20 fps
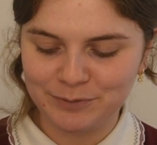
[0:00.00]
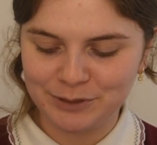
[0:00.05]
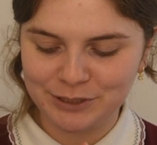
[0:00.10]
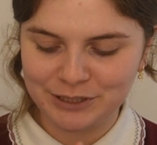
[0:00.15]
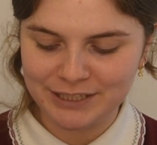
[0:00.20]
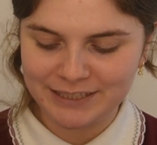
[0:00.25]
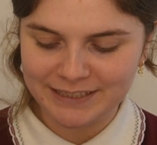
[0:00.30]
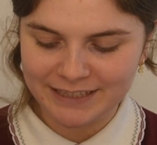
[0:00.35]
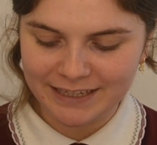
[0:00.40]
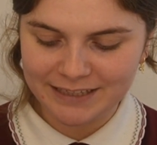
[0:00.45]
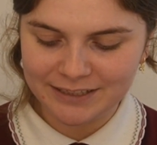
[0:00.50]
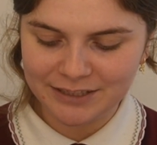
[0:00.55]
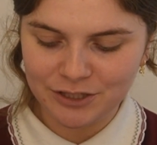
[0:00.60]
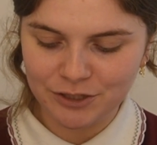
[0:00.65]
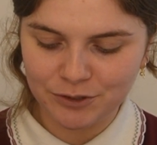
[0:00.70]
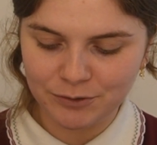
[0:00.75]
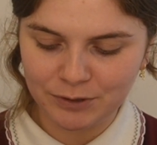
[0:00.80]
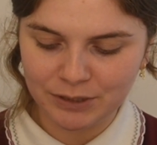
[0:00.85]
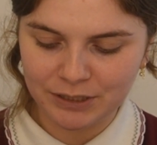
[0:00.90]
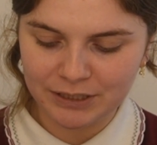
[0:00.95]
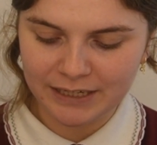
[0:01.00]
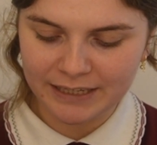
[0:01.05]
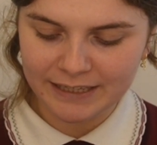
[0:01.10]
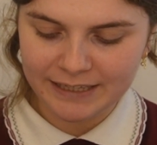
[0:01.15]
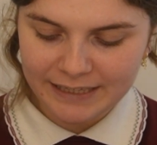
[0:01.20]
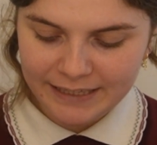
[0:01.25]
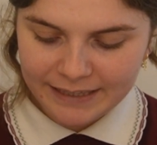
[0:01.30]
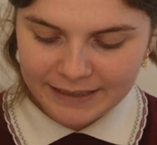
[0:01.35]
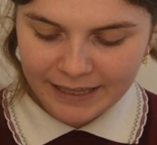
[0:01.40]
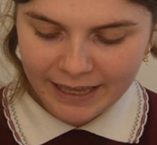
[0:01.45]
but she says that you can
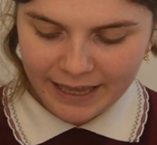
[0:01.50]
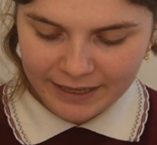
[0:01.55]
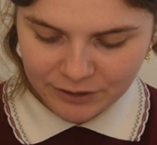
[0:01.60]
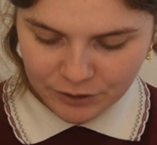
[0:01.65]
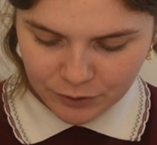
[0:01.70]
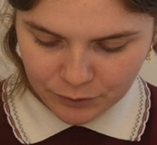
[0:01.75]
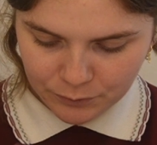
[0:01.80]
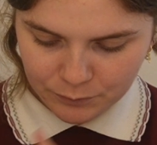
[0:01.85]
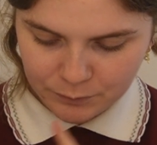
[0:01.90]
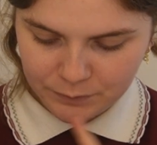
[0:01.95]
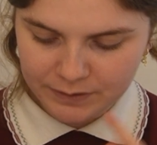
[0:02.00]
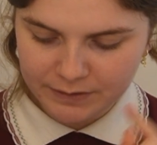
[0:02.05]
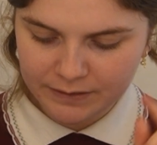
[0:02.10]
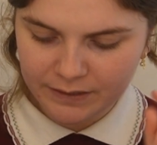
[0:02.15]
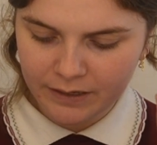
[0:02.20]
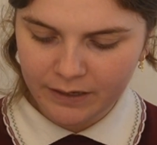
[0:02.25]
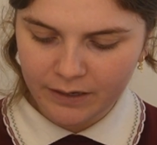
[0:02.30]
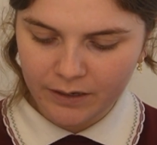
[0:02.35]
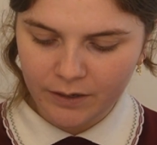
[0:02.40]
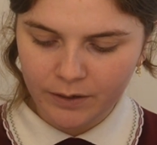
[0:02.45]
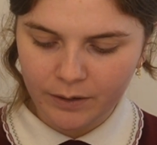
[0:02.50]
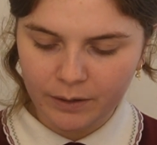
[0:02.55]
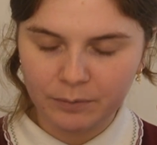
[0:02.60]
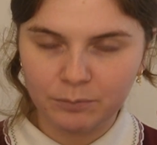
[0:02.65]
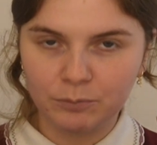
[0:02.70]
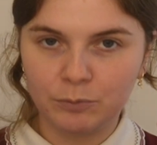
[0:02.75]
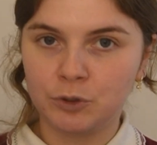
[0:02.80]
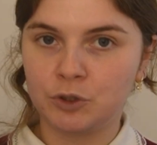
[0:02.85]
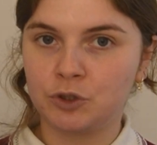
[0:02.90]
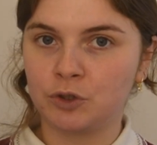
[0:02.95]
either use
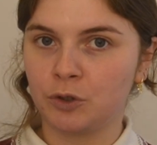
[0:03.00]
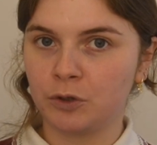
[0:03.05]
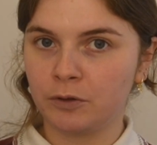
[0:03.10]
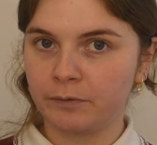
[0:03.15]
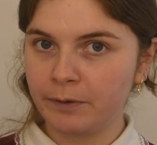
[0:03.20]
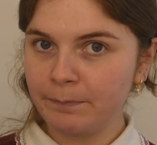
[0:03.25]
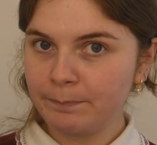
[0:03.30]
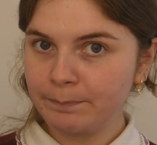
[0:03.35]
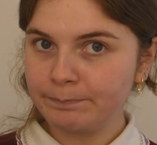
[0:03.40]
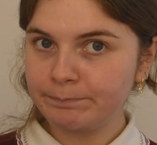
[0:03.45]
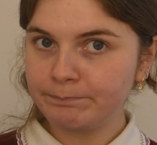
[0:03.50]
marjoram